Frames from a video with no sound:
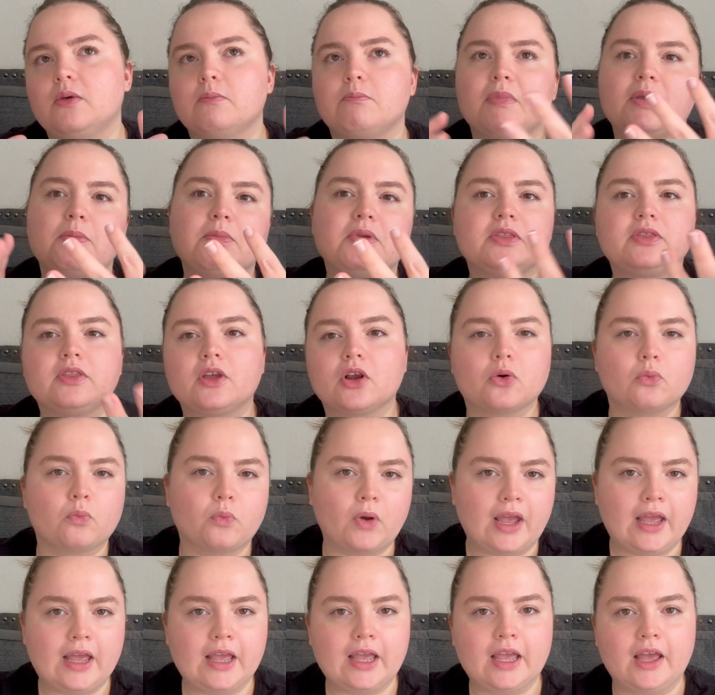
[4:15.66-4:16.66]
maybe their
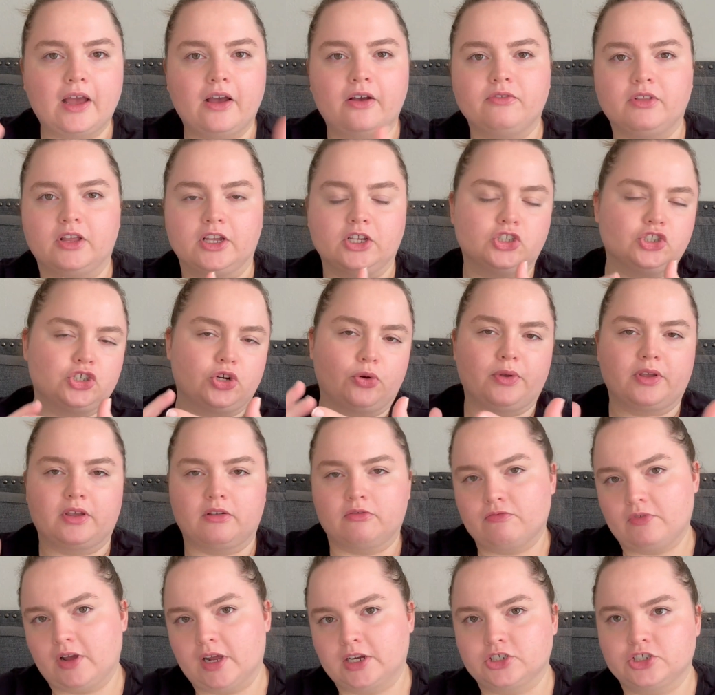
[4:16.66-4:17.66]
way of like showing
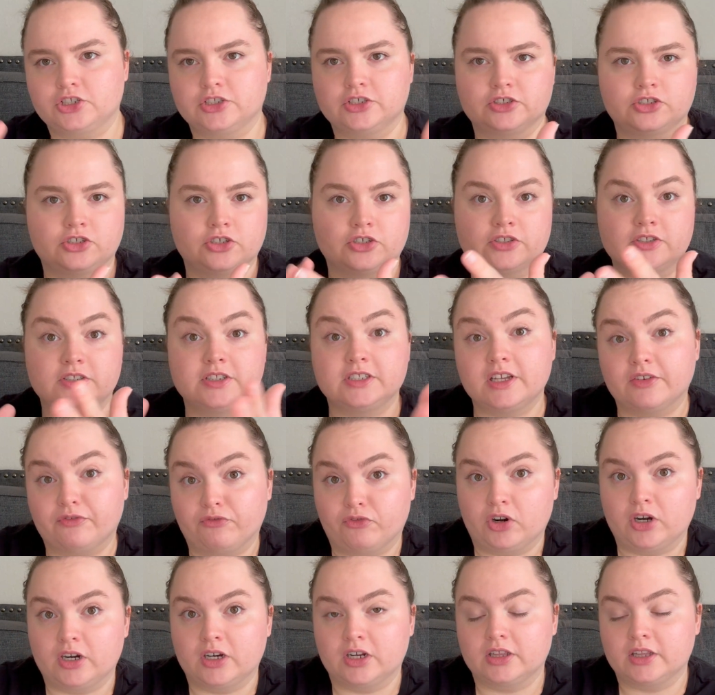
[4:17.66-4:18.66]
affection is just
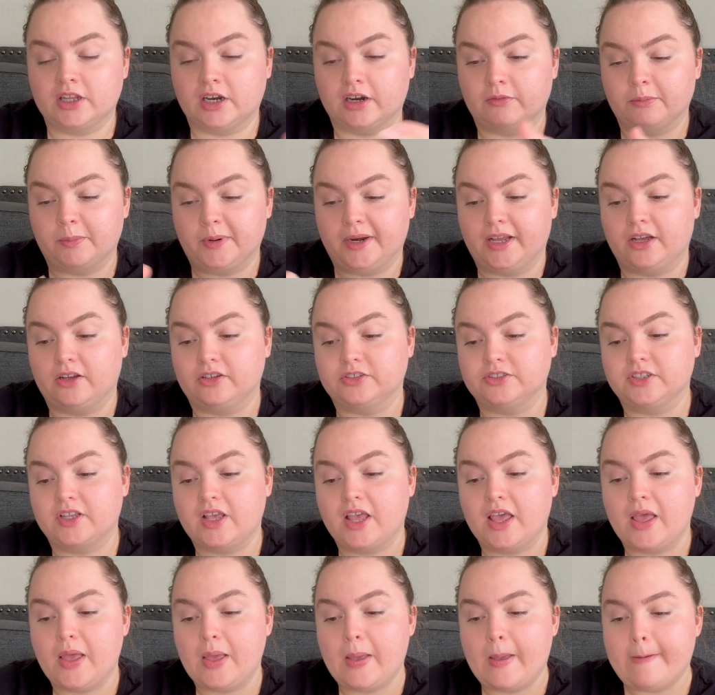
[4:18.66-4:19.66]
different than everybody else.
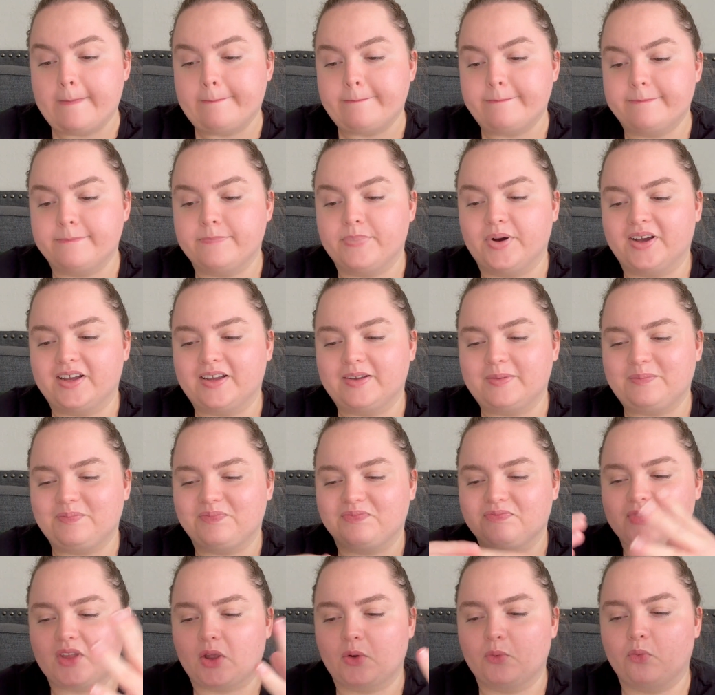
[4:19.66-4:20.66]
But
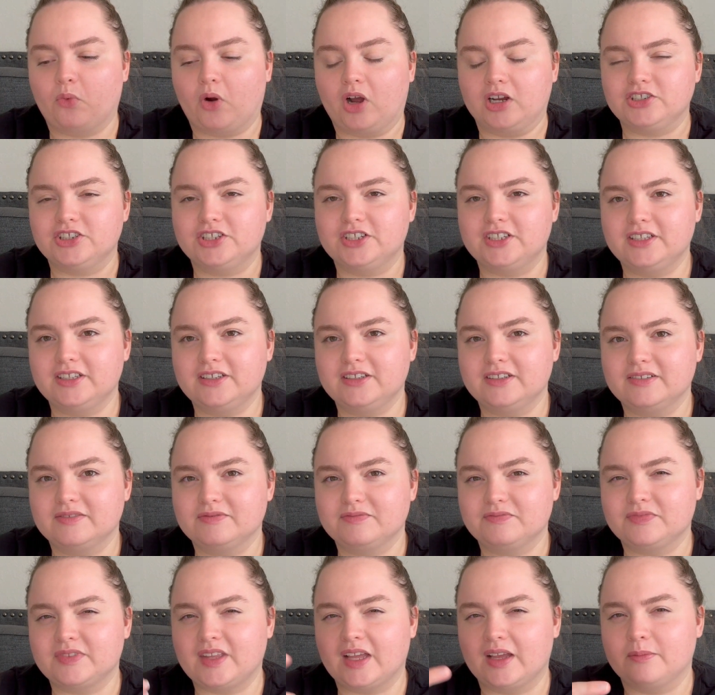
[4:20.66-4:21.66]
watching
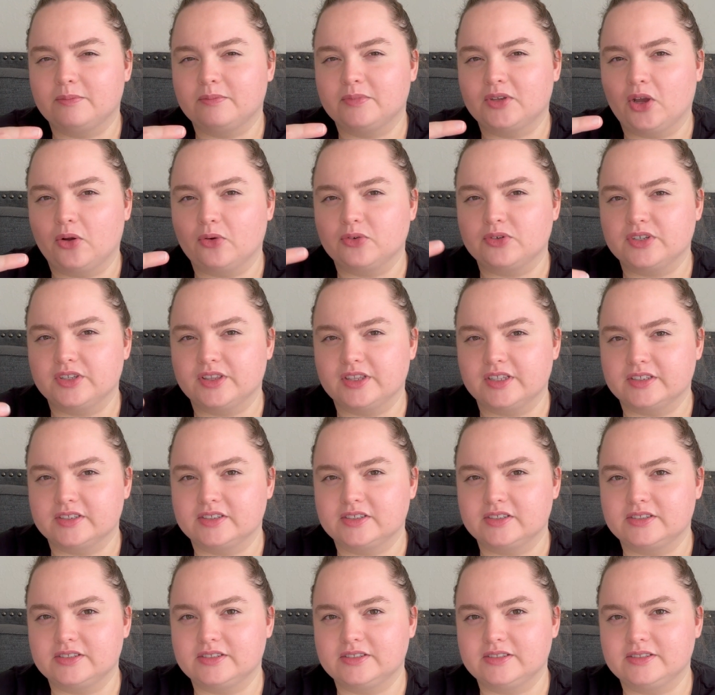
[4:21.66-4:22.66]
them go to
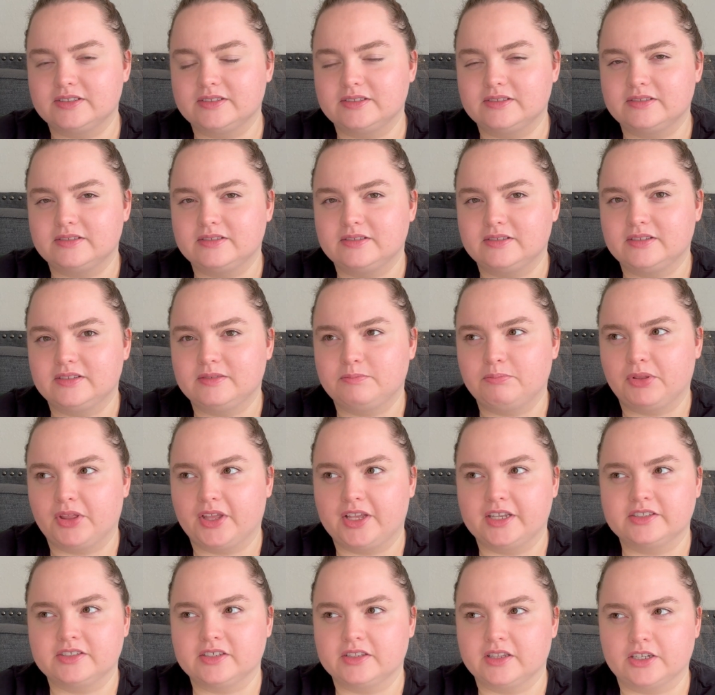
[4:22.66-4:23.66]
this
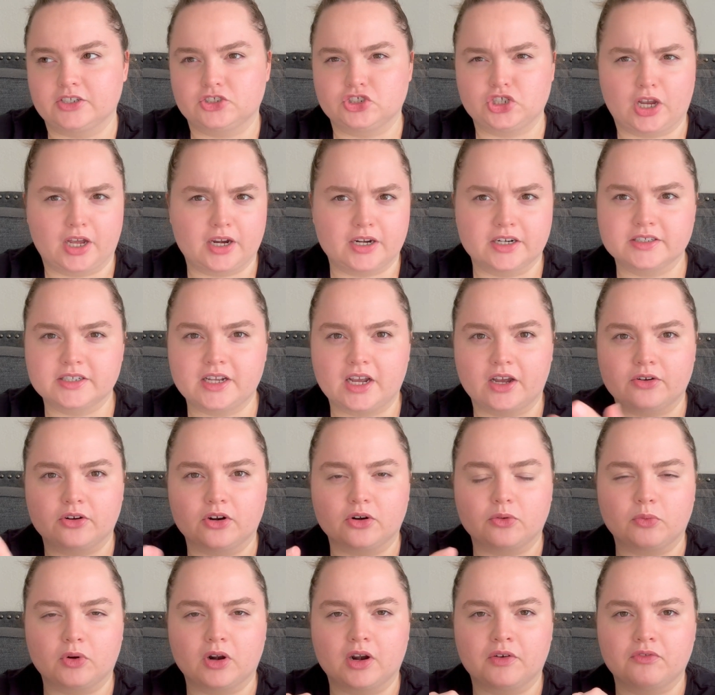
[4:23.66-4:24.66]
place in like Chinatown
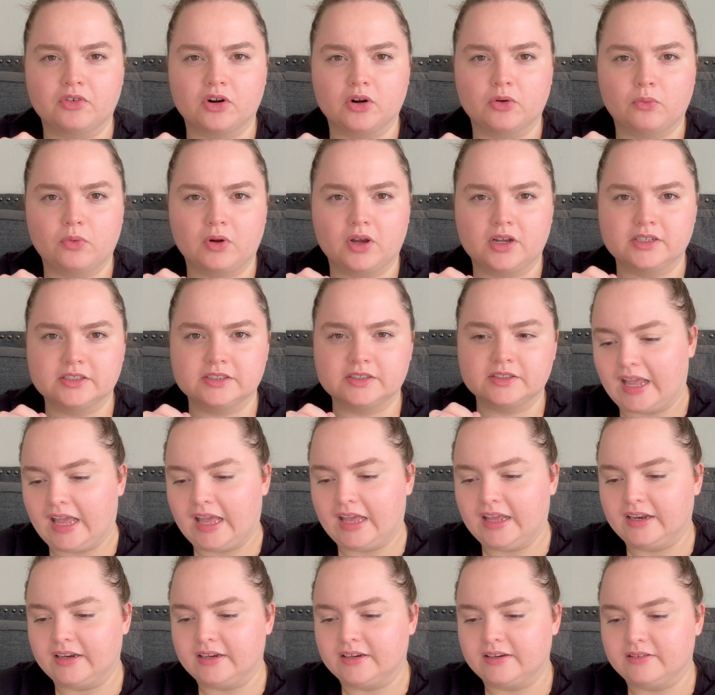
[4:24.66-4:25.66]
or wherever it was
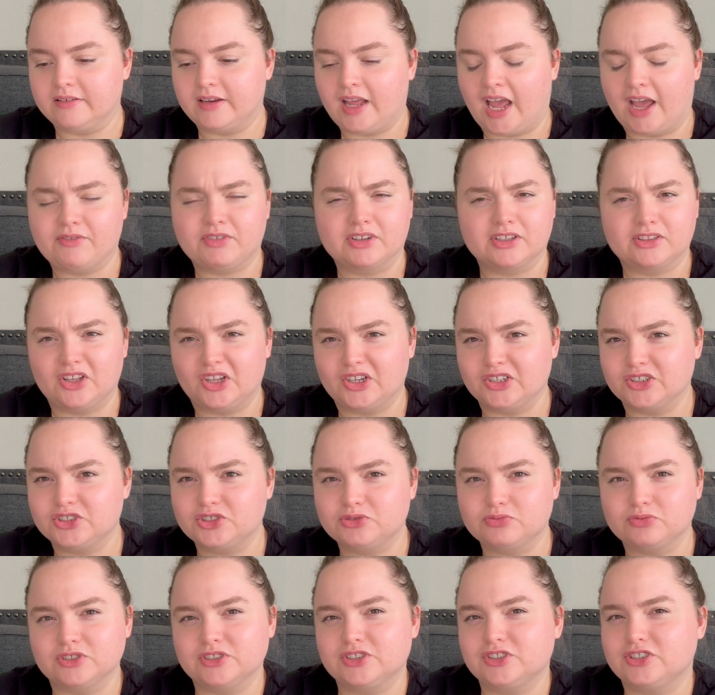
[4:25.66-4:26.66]
and having
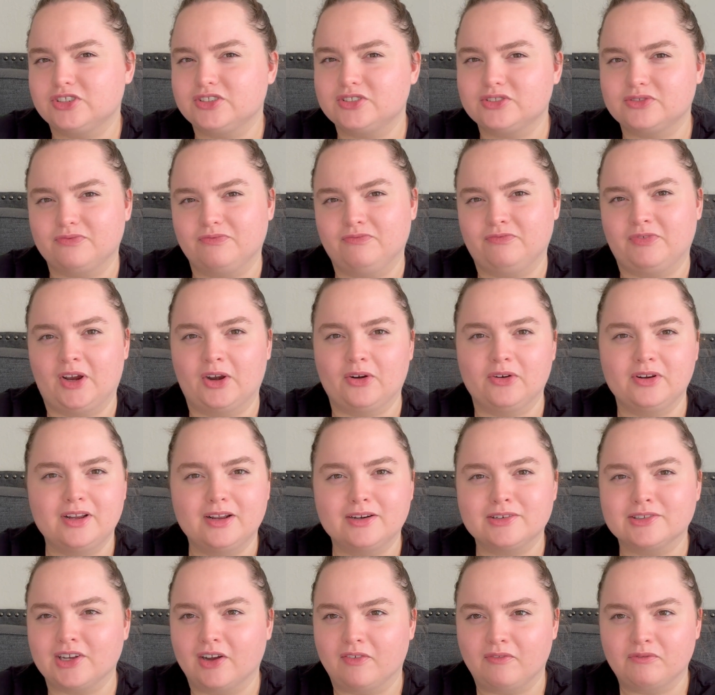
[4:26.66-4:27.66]
lunch was just very
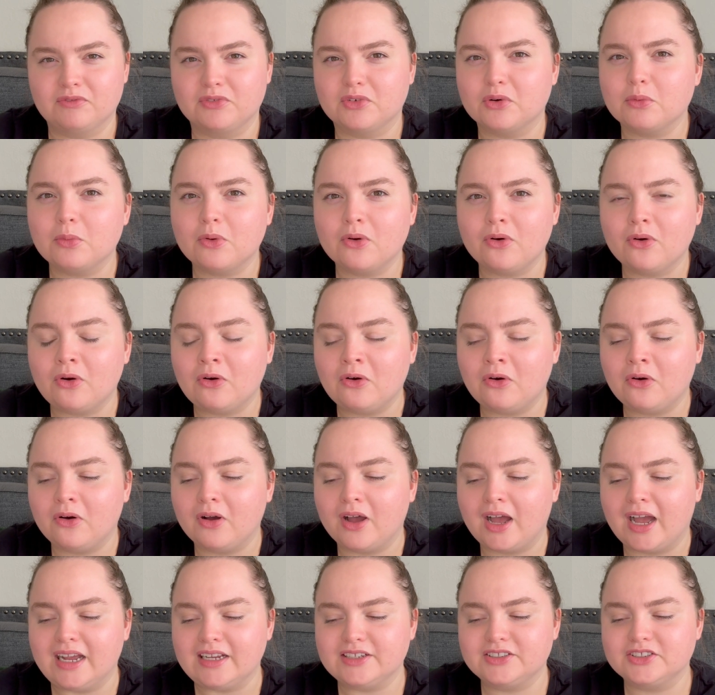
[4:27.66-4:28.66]

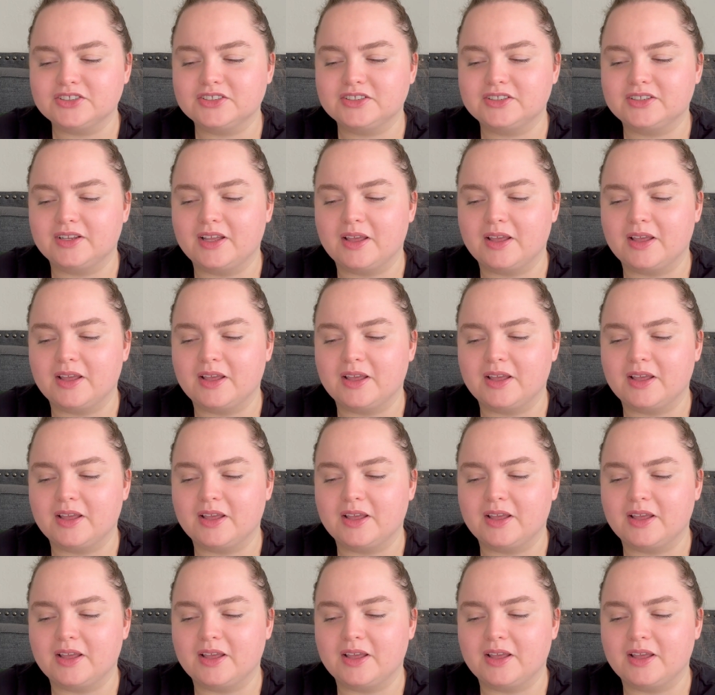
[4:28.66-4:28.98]
uncomfortable. I just,